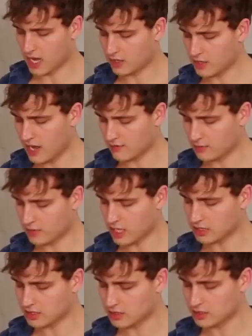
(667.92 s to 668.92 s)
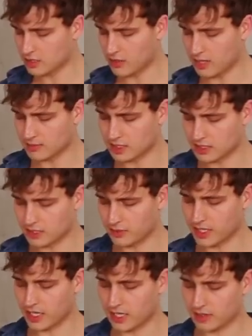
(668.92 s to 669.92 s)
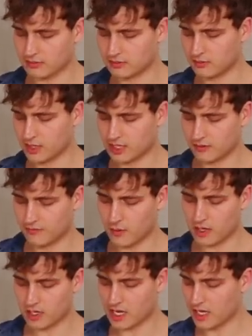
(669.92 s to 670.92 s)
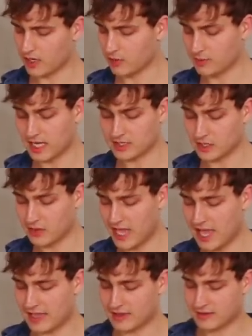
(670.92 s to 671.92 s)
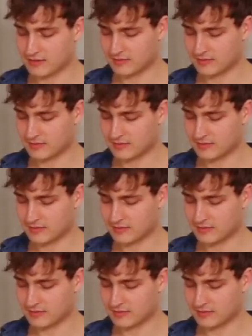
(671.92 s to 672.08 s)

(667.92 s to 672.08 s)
I don't have a brush, so I'm just doing it with a fork. I hope that's okay.